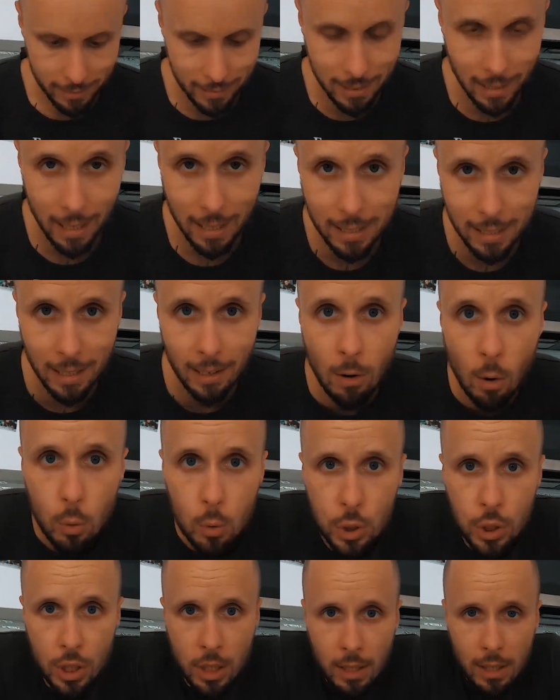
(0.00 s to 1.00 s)
it's like an
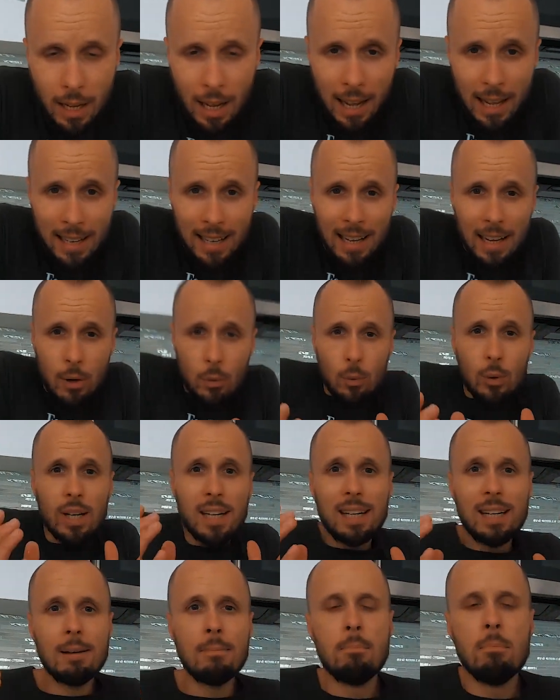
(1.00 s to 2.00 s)
ocean and I
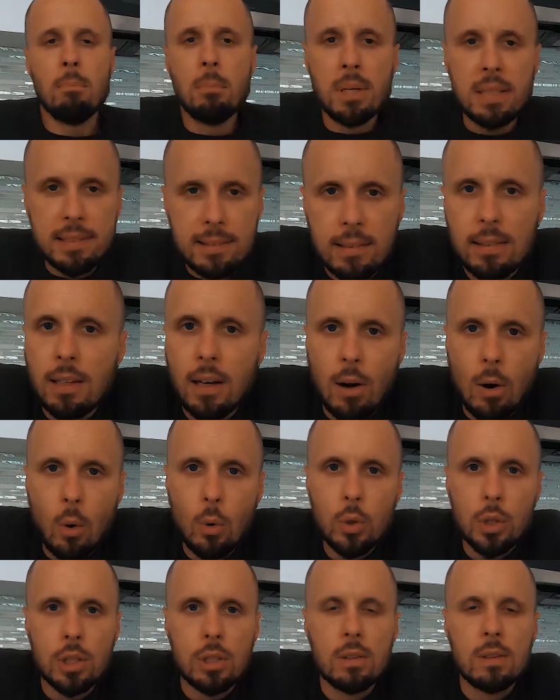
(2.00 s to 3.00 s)
really miss the
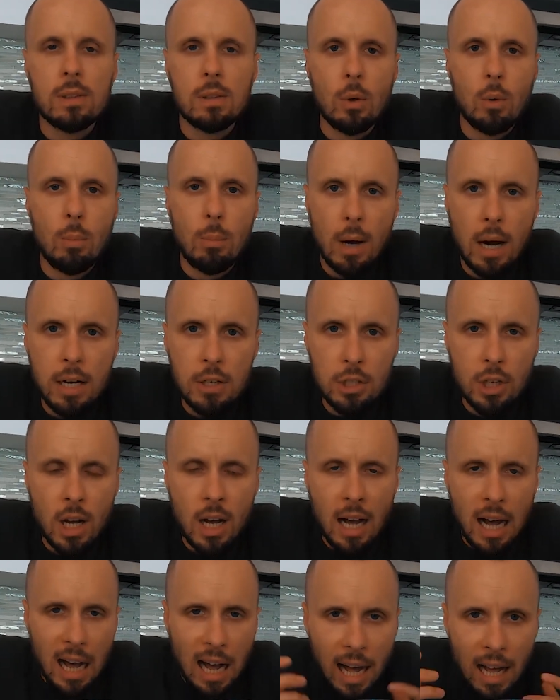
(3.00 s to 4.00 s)
ocean so much.
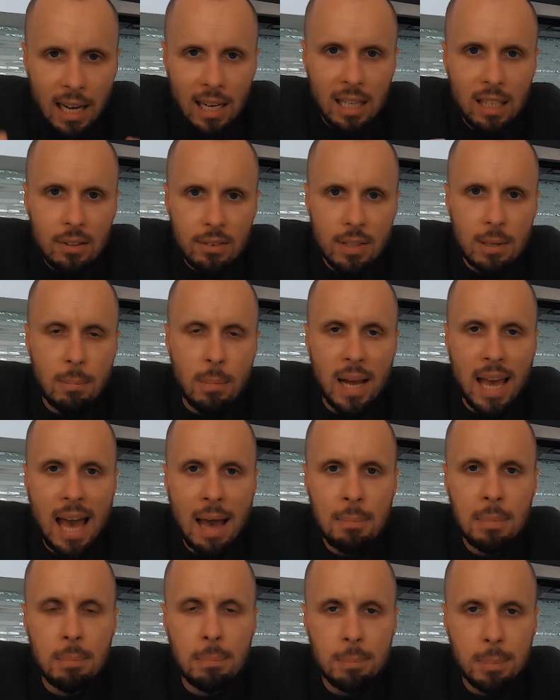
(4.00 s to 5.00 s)
I live in
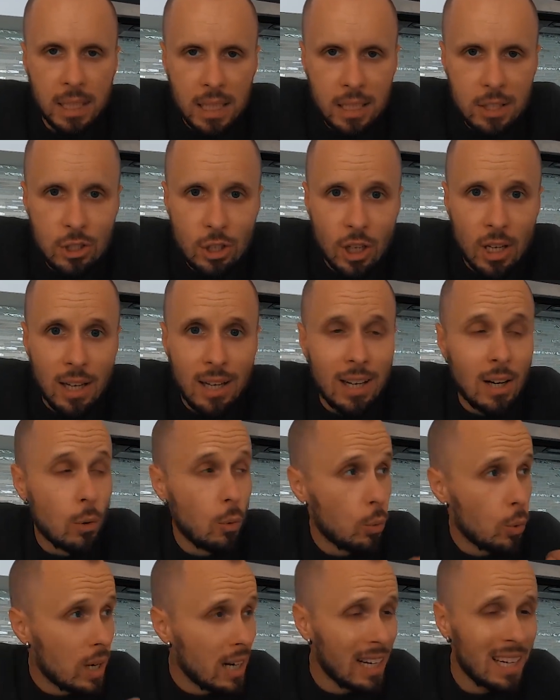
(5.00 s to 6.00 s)
Miami Beach,
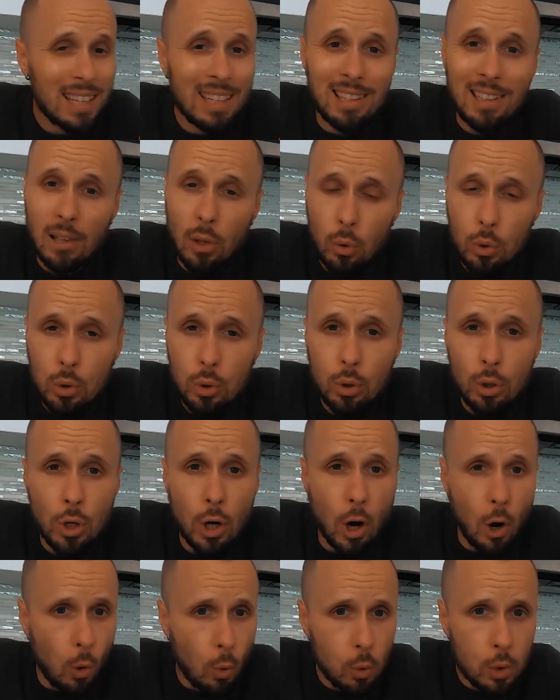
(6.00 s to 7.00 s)
really close to
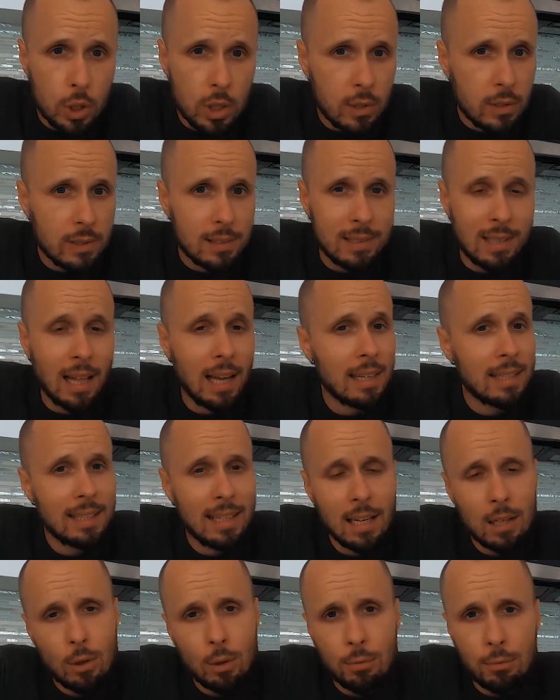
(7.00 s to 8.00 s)
the ocean. It's like
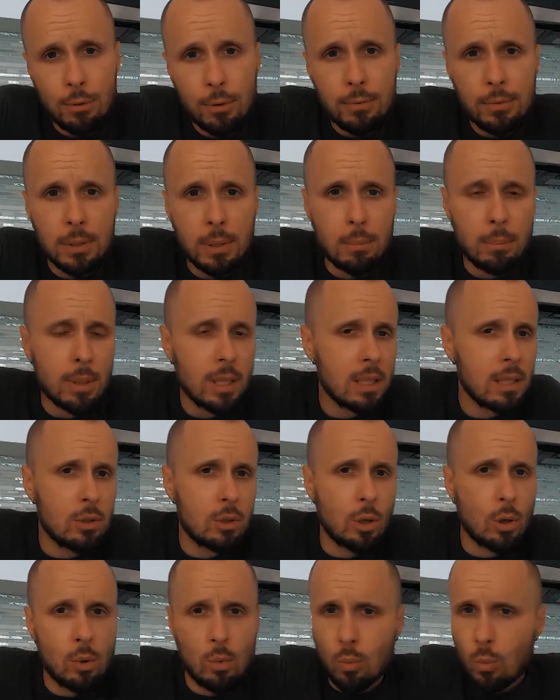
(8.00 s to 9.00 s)
10 or 15
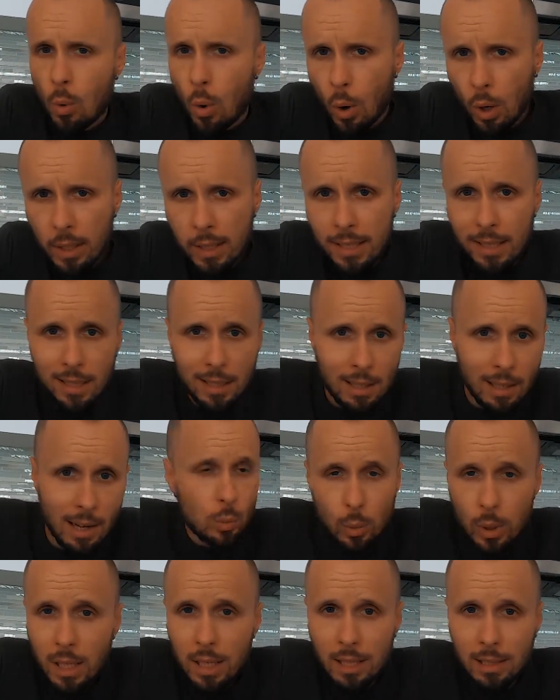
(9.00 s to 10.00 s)
minutes on walking.
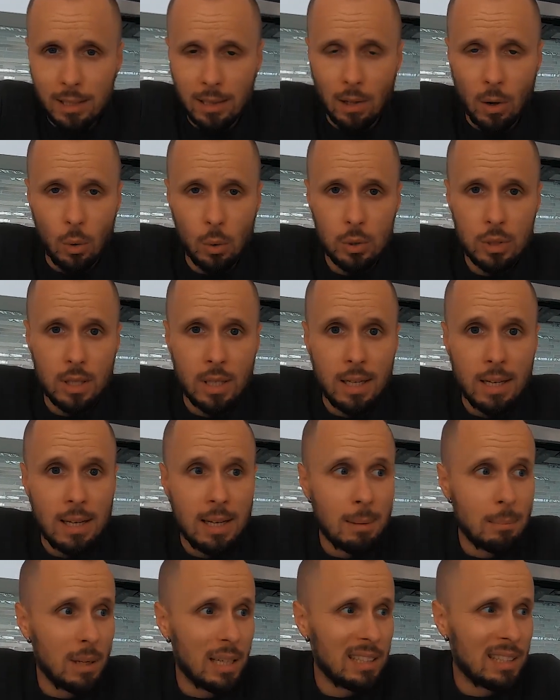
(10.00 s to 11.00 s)
It's really close,
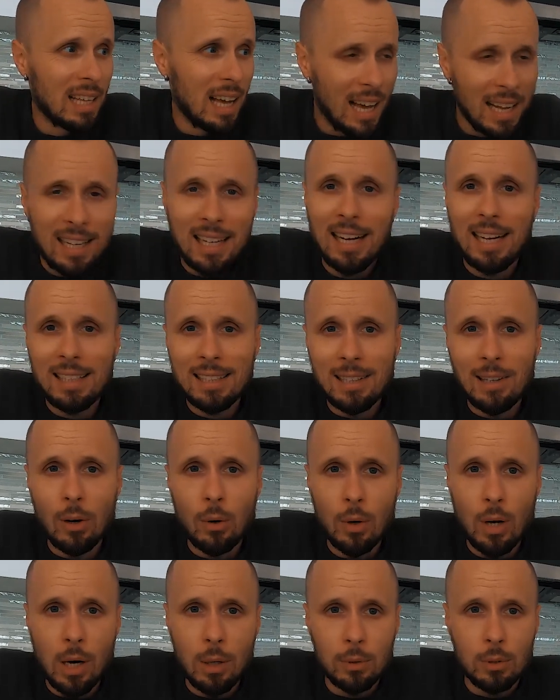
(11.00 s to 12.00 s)
but I can't
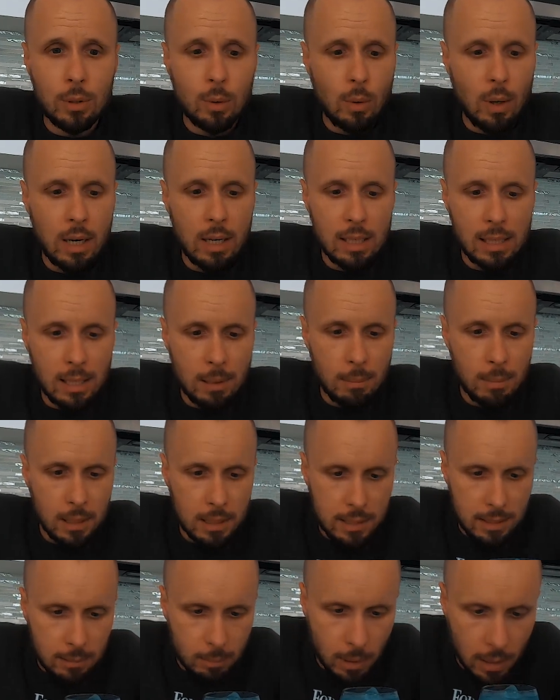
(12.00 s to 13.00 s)
go now, so I really
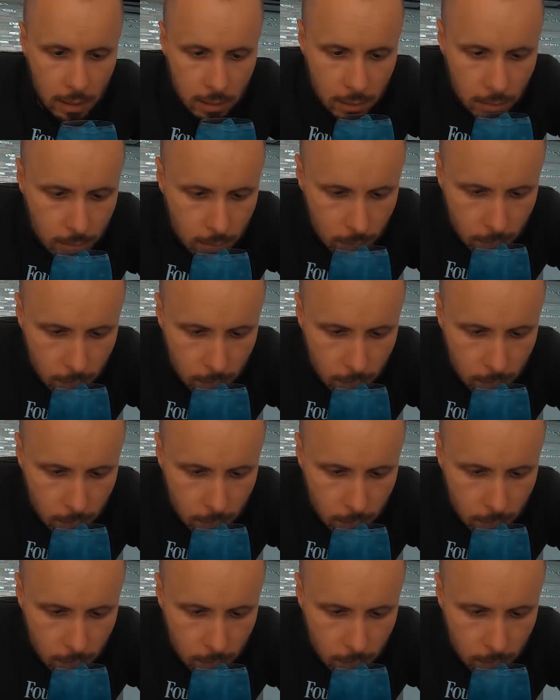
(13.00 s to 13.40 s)
miss, but